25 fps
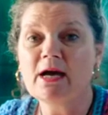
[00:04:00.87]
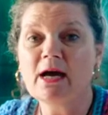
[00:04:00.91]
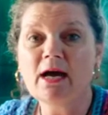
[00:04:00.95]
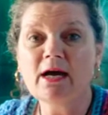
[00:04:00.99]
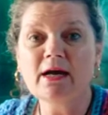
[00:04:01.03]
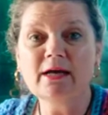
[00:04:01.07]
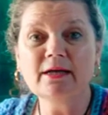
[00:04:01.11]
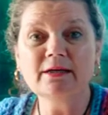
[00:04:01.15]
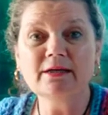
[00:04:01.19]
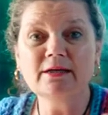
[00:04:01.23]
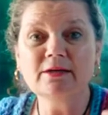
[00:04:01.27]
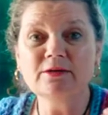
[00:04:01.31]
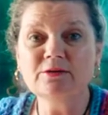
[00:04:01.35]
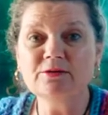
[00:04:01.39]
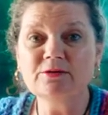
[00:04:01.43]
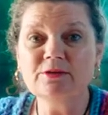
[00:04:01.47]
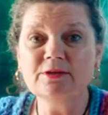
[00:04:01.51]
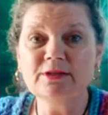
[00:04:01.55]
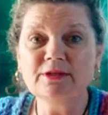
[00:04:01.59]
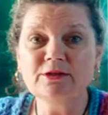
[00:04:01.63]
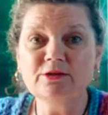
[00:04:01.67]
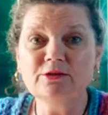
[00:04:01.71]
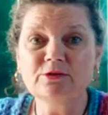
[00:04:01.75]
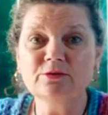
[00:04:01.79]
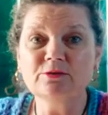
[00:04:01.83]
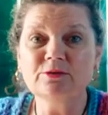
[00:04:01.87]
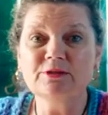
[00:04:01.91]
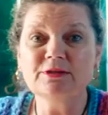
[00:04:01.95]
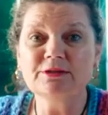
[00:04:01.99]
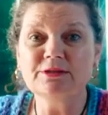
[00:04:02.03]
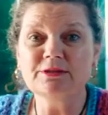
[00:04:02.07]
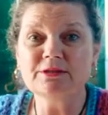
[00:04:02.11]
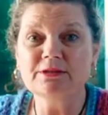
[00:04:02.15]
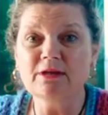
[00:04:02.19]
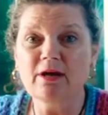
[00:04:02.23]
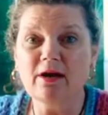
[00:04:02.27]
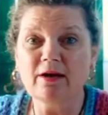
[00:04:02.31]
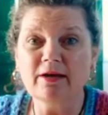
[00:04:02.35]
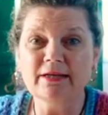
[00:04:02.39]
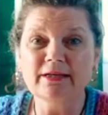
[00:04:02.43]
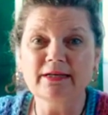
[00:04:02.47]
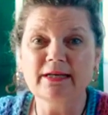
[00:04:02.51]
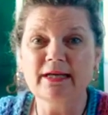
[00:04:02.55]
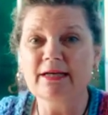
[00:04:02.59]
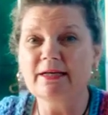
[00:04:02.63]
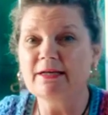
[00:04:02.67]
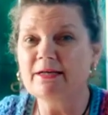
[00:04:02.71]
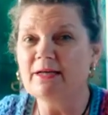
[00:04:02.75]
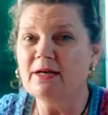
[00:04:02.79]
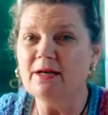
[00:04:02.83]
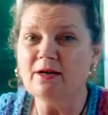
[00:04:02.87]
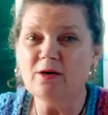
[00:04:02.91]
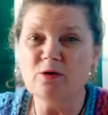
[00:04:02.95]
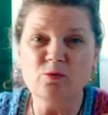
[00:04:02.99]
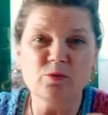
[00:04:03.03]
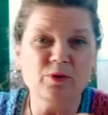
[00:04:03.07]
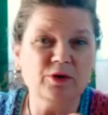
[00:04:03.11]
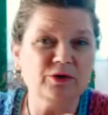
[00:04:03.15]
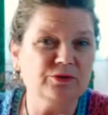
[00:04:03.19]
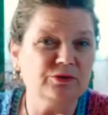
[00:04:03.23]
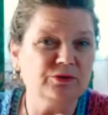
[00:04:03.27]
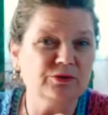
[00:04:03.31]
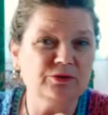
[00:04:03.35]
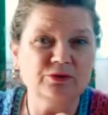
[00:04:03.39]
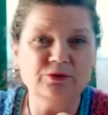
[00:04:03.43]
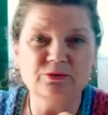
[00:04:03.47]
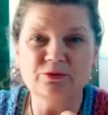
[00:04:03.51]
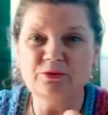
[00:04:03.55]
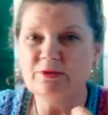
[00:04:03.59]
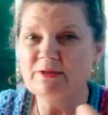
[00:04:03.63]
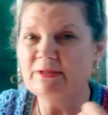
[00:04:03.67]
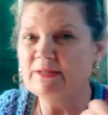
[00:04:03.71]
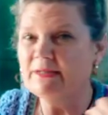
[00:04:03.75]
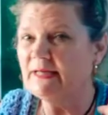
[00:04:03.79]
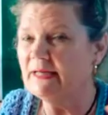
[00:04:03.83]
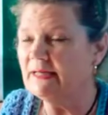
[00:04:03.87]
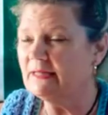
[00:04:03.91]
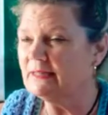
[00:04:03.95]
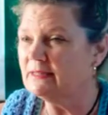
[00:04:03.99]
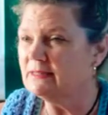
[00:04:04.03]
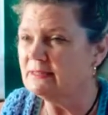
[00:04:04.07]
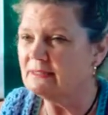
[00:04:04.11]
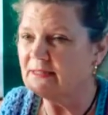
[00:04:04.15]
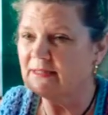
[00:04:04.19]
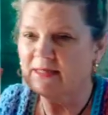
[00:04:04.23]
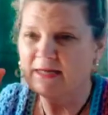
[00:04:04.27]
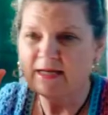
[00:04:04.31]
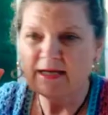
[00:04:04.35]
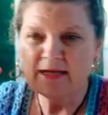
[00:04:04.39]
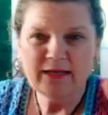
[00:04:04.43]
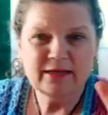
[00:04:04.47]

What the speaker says: I don't need to decide and know what to do next and